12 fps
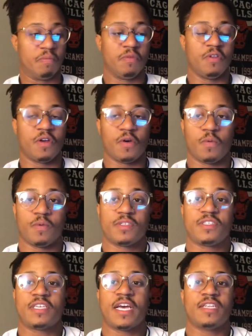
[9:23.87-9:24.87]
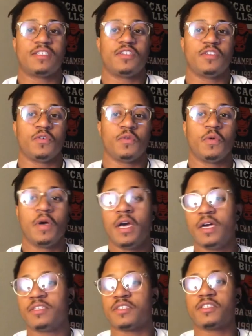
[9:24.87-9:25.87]
you know, was set to do
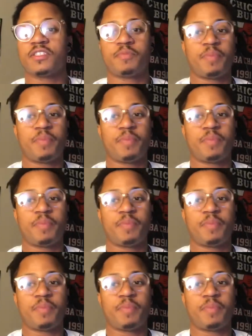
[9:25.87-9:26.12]
just this